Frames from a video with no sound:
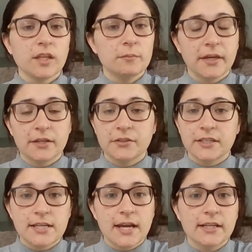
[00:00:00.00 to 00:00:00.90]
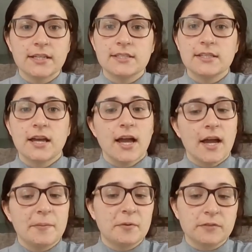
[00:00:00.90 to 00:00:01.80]
pancreatitis,
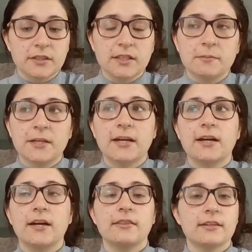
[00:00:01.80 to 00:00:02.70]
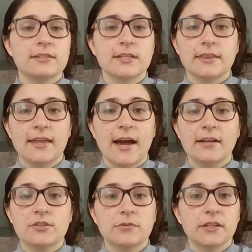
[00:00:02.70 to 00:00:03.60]
hypovolemia, things like that.
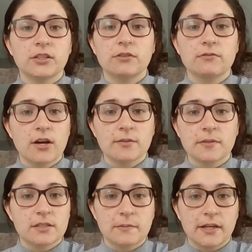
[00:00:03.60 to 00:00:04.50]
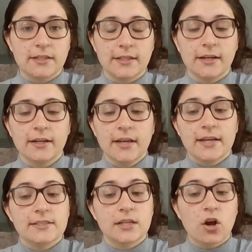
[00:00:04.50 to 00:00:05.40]
It's a really good volume expander.
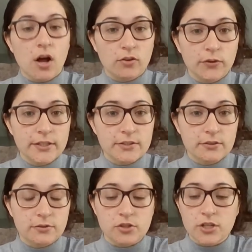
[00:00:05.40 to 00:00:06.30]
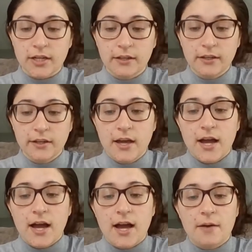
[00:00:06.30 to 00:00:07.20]
It's a colloid solution.
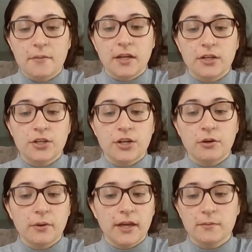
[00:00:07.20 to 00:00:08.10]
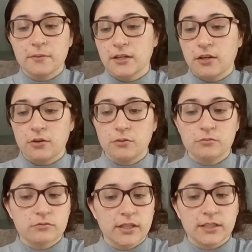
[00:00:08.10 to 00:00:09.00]
No ABO
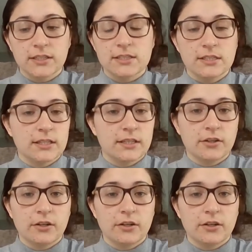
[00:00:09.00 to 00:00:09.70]
really is needed or